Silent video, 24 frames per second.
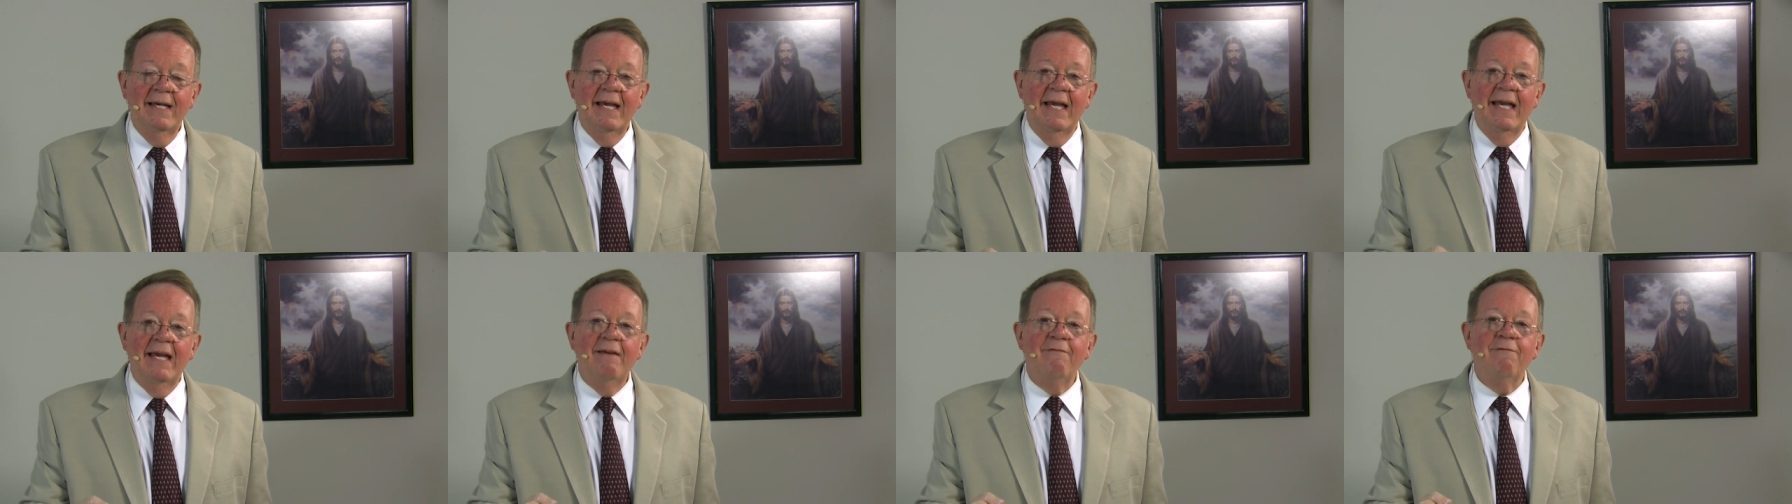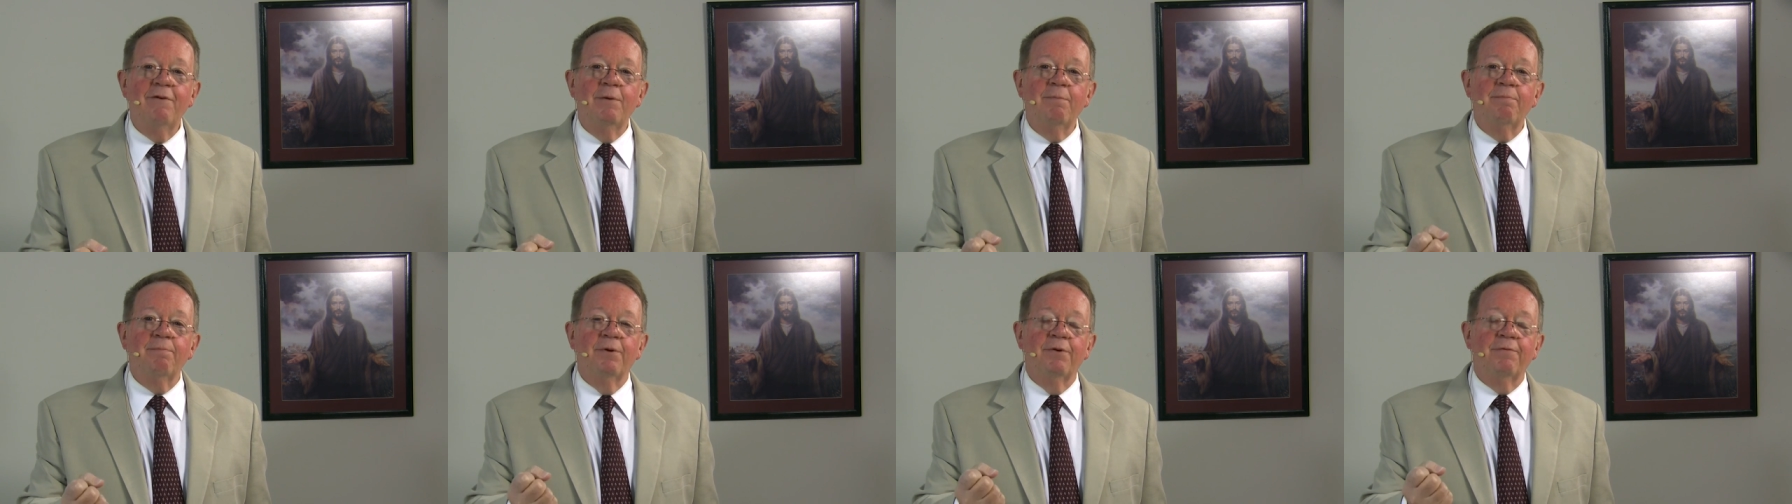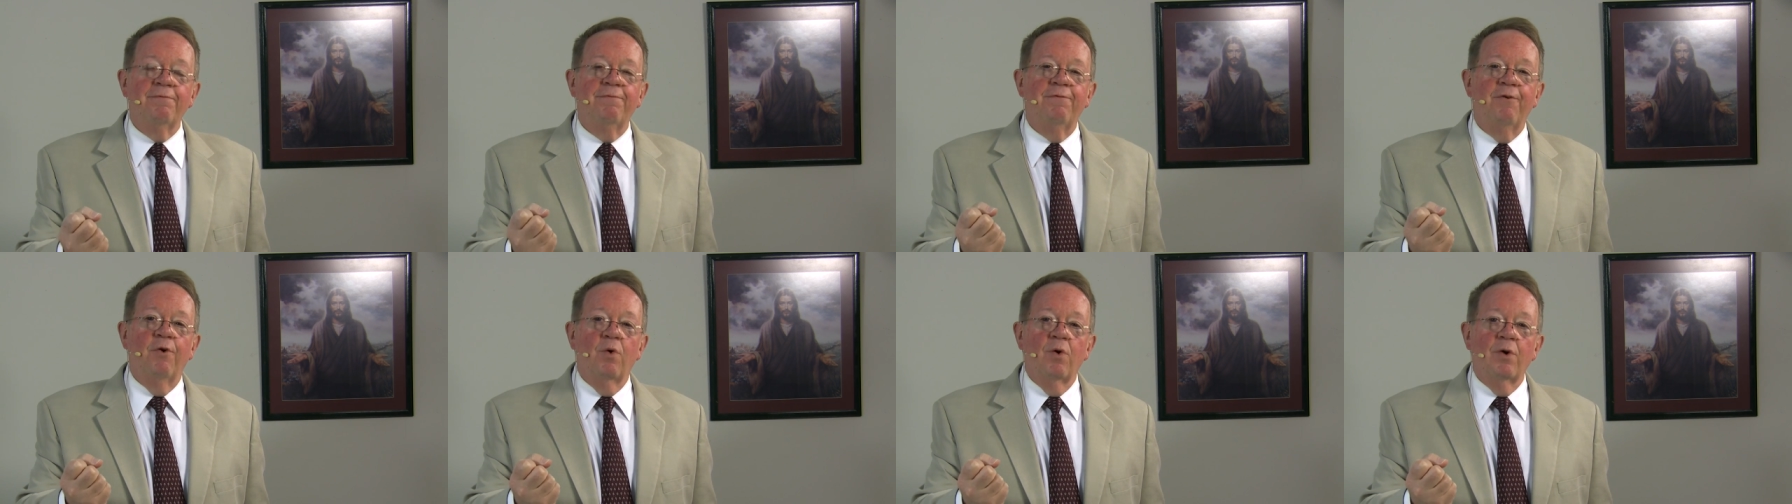even
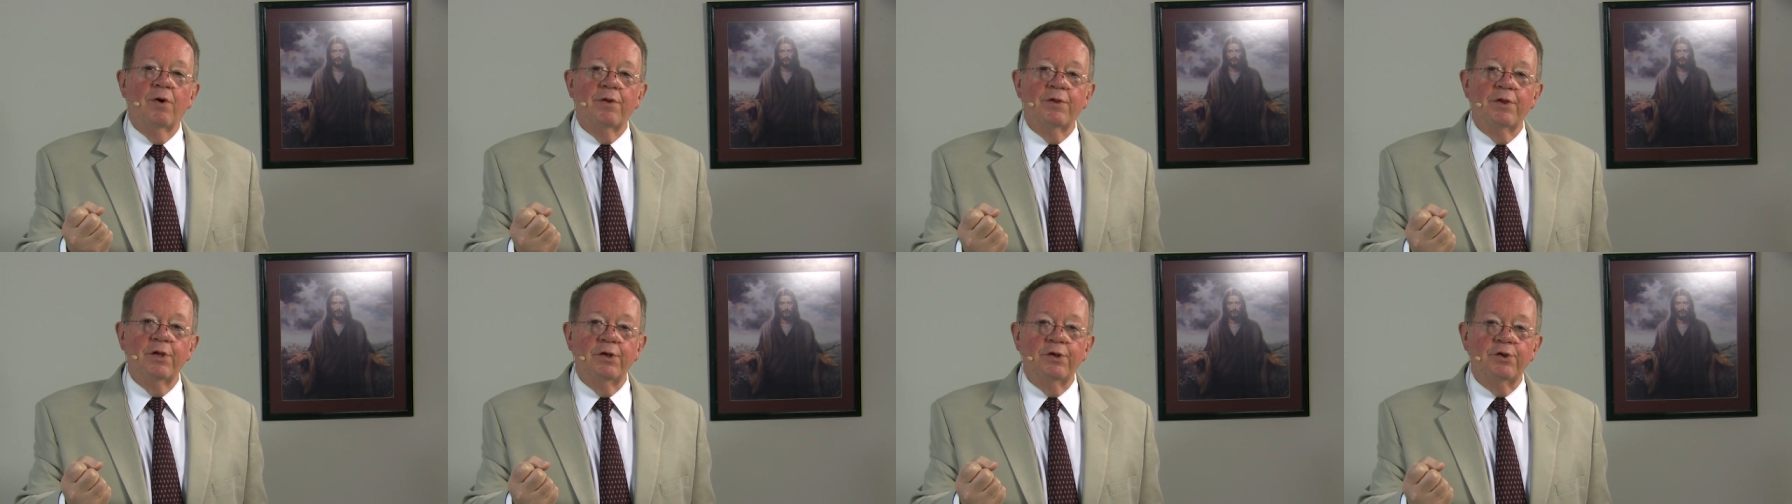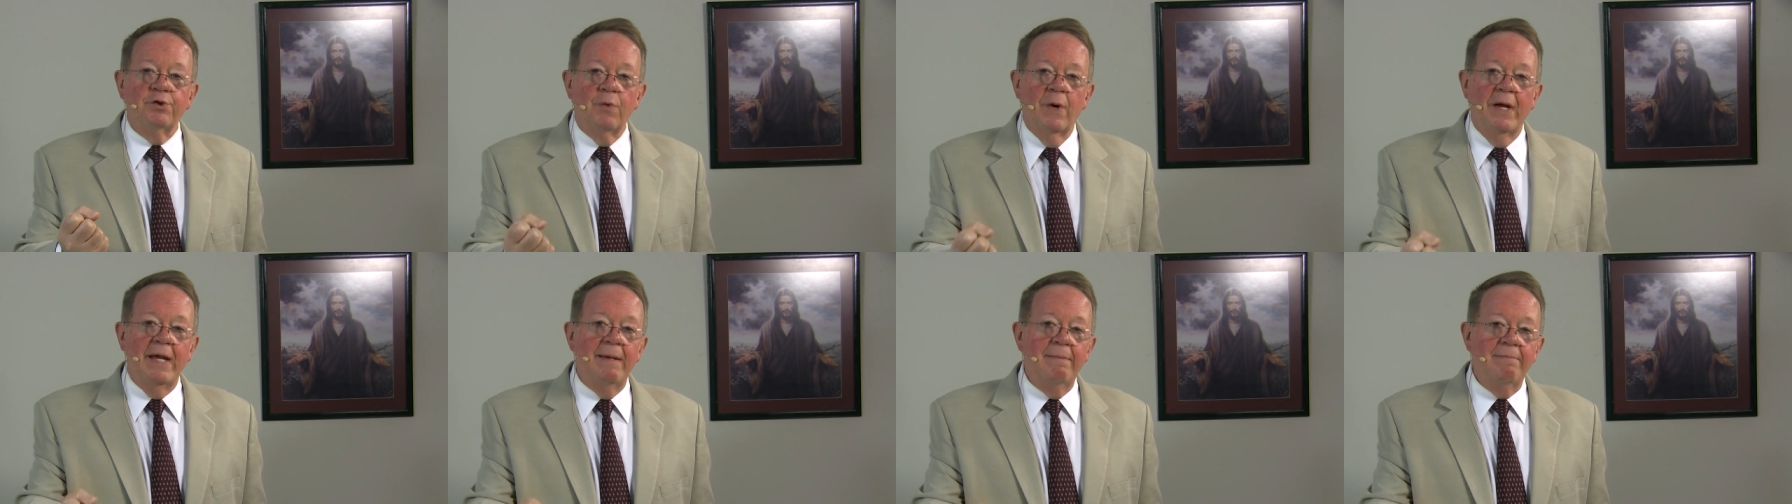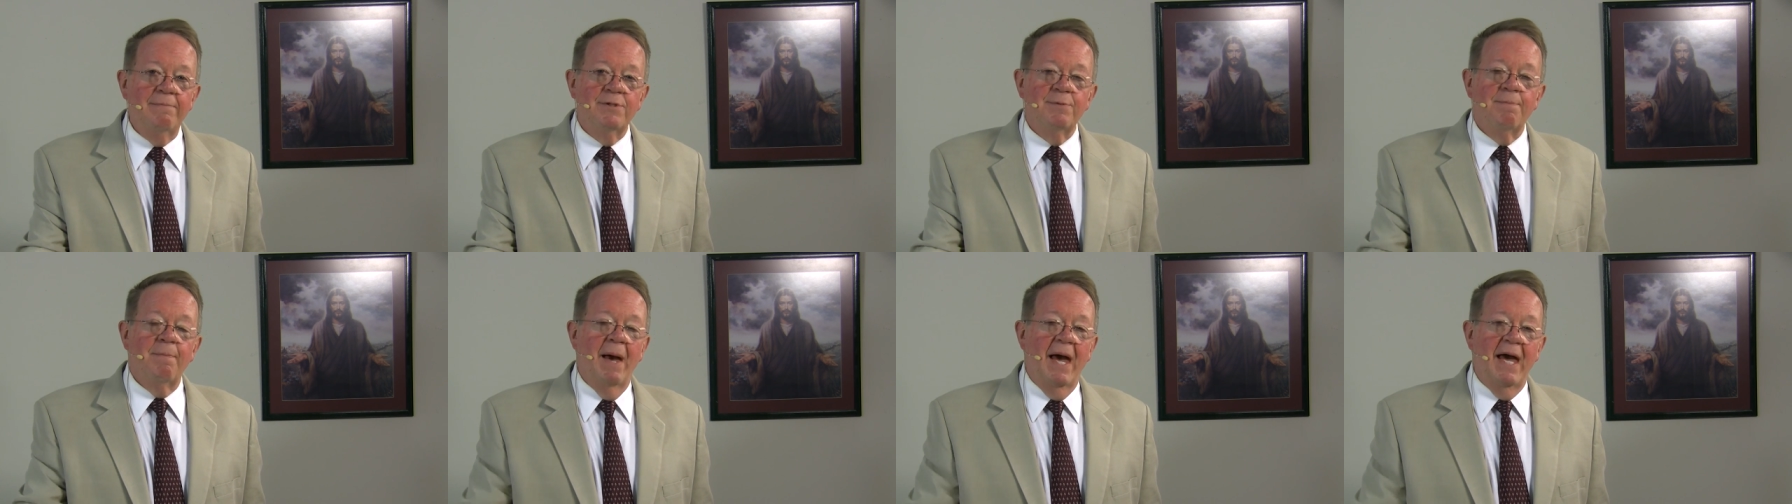before the
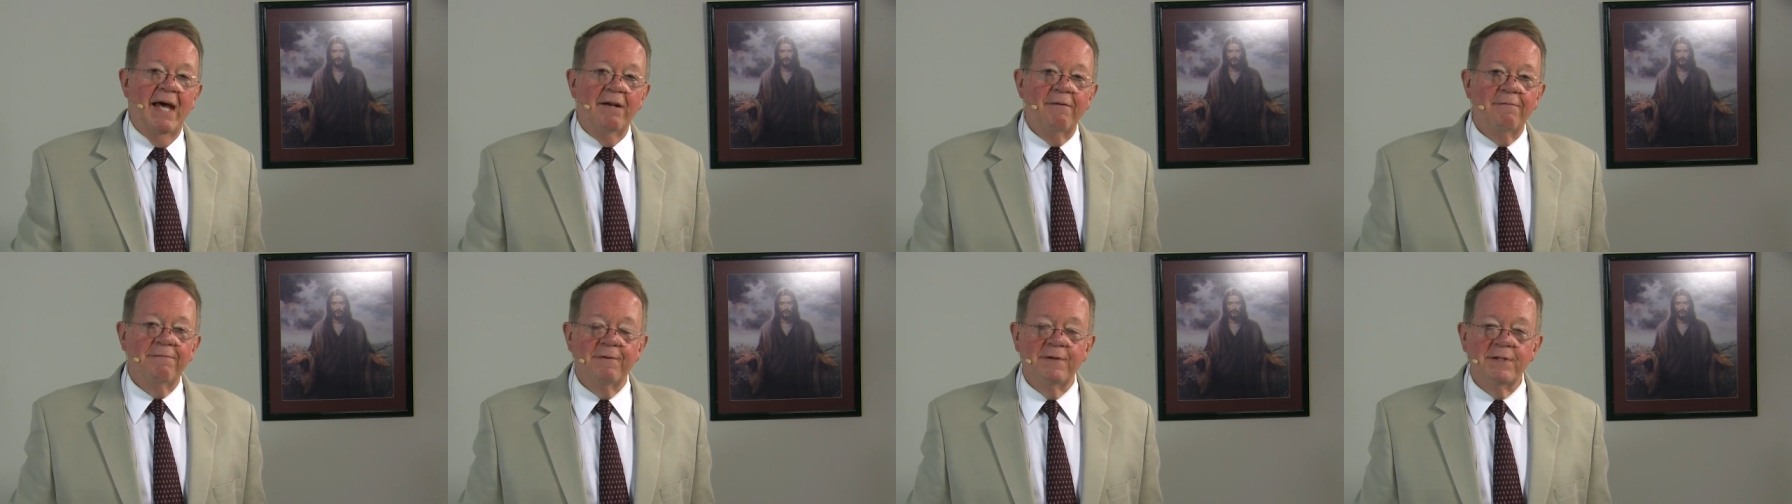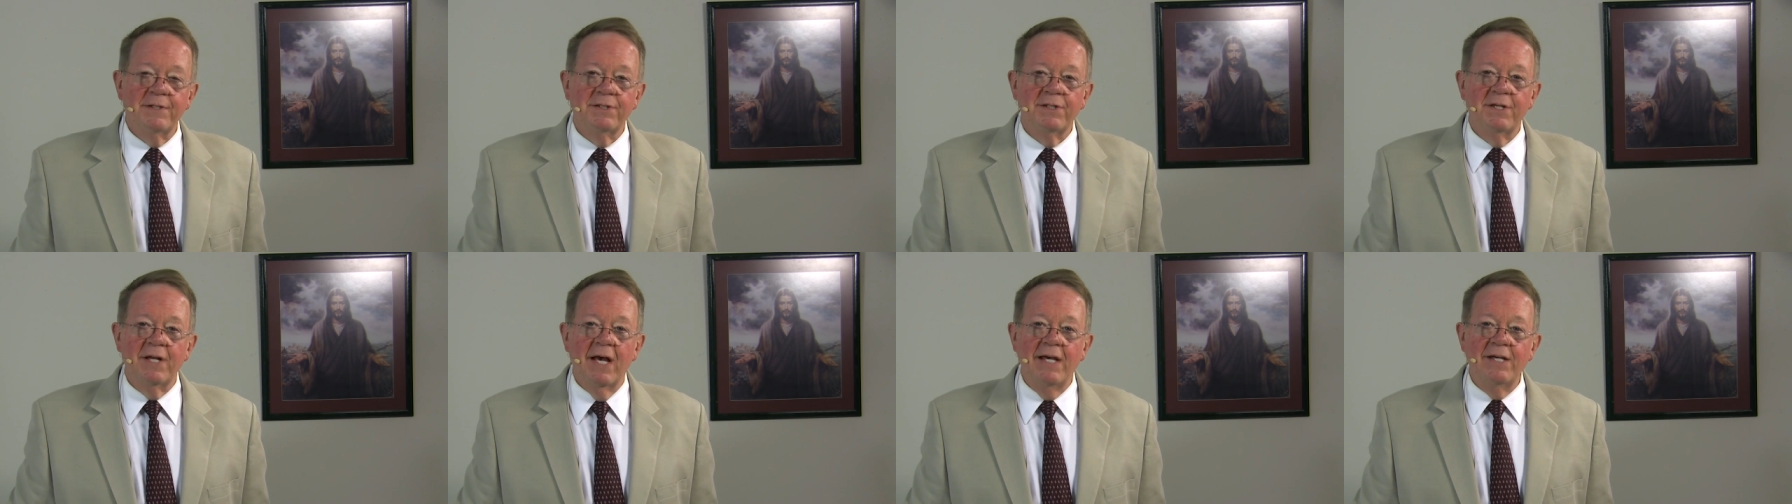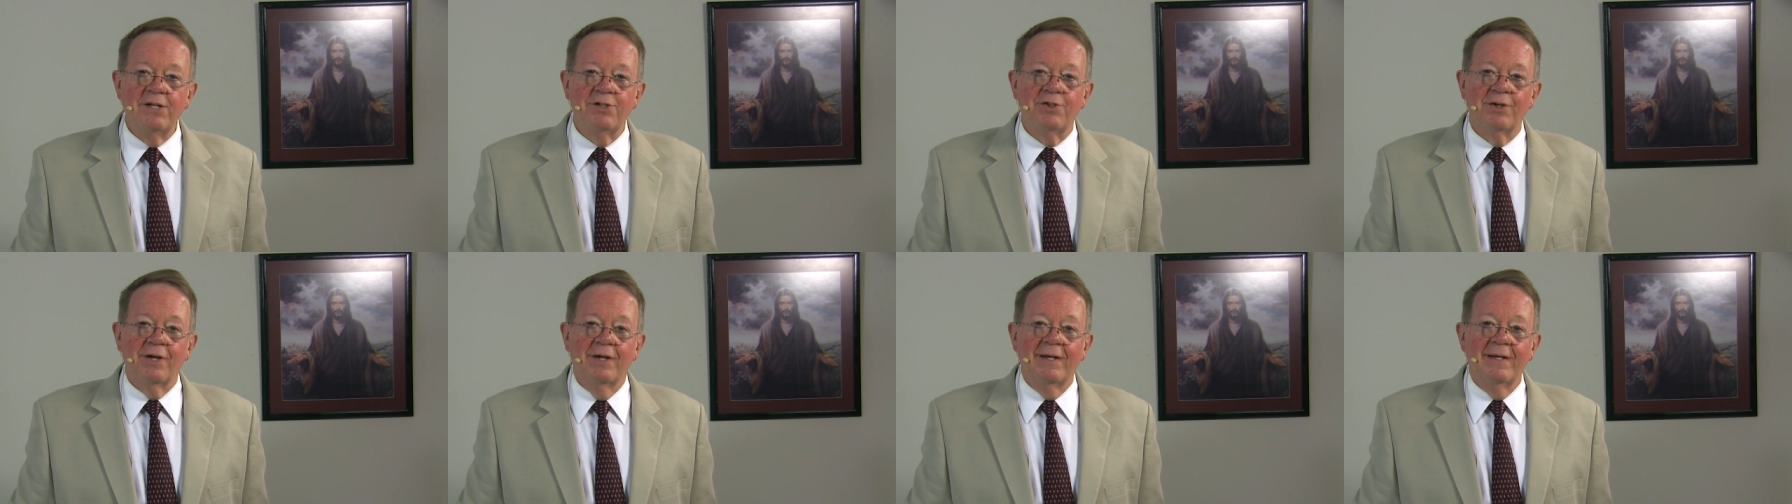dream's
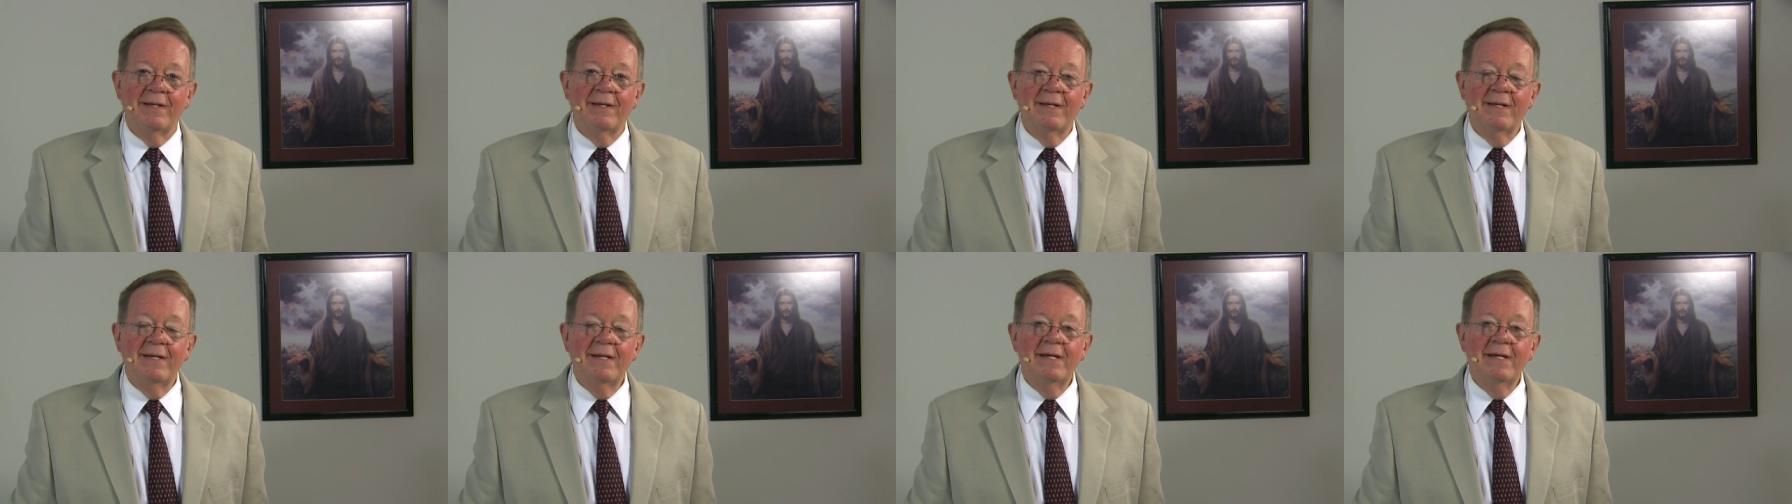manifestation,